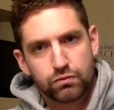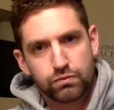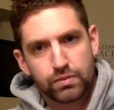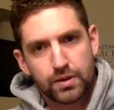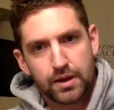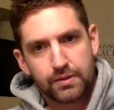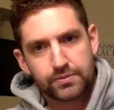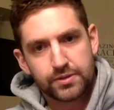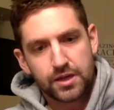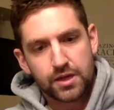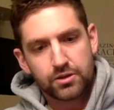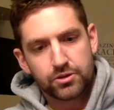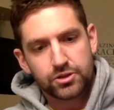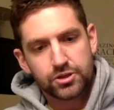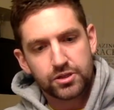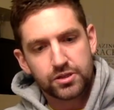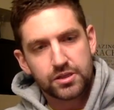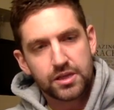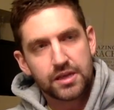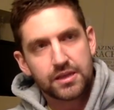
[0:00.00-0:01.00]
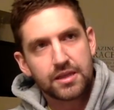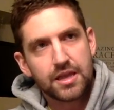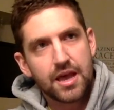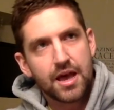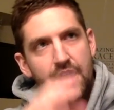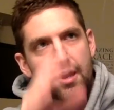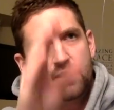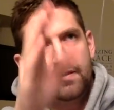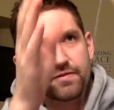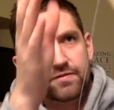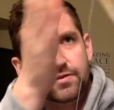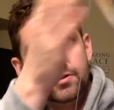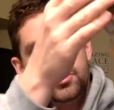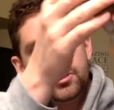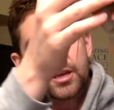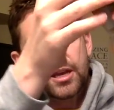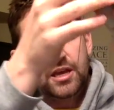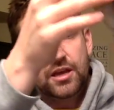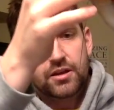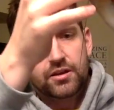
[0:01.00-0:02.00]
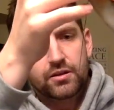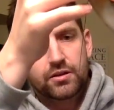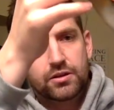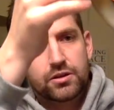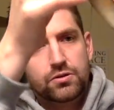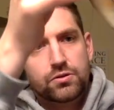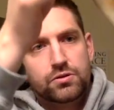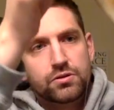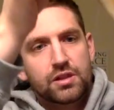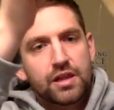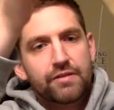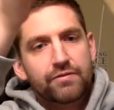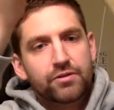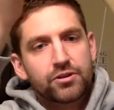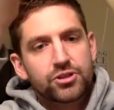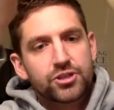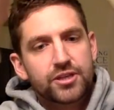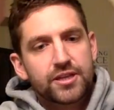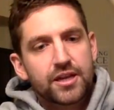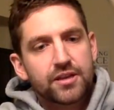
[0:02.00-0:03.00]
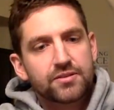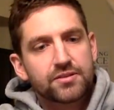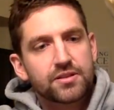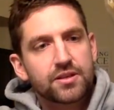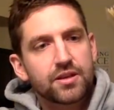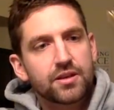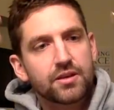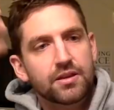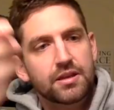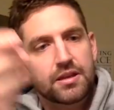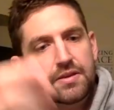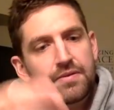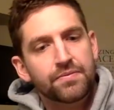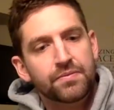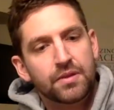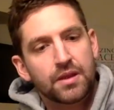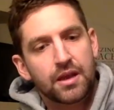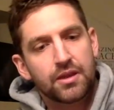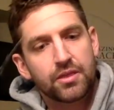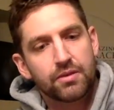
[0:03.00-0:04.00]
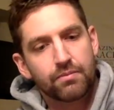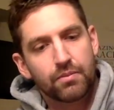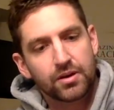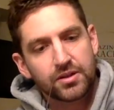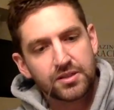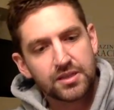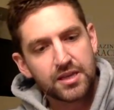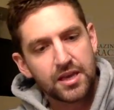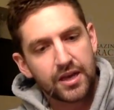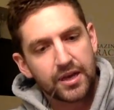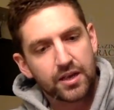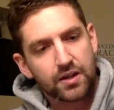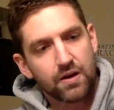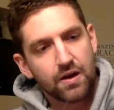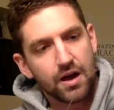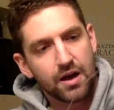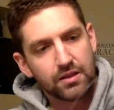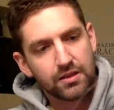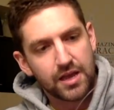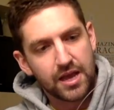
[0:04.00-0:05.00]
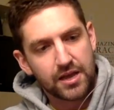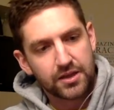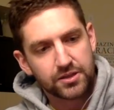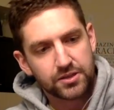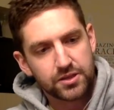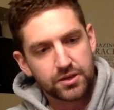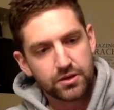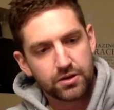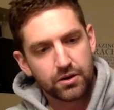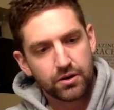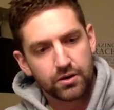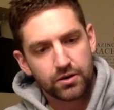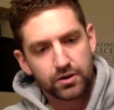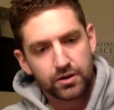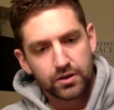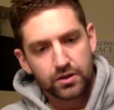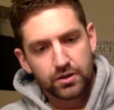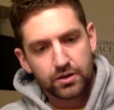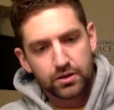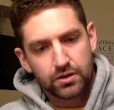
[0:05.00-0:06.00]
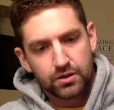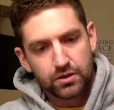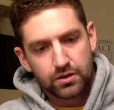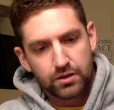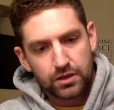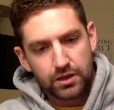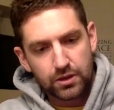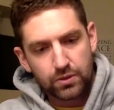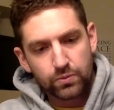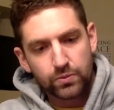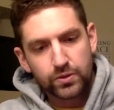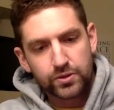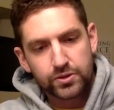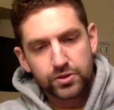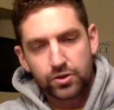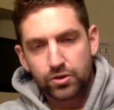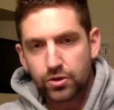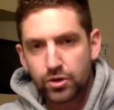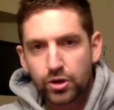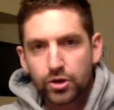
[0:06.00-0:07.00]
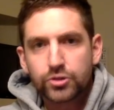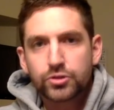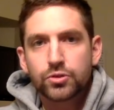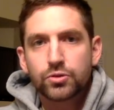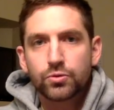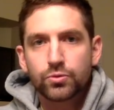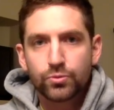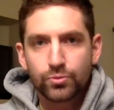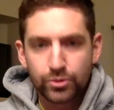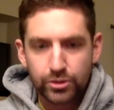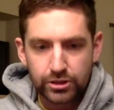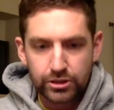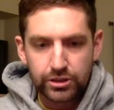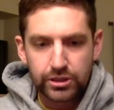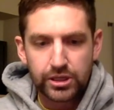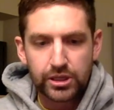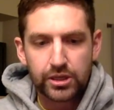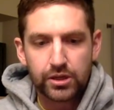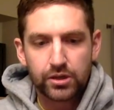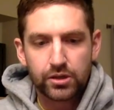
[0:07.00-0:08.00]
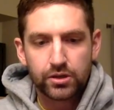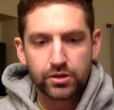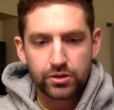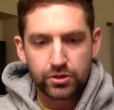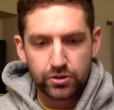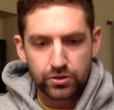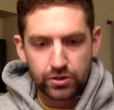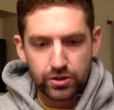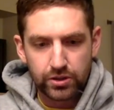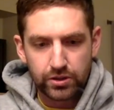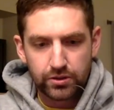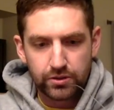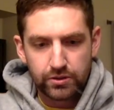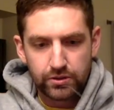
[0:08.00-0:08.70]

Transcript: pops out just like that. Fish can't use leverage against it. And the muskie I caught last year, it was hooked really good.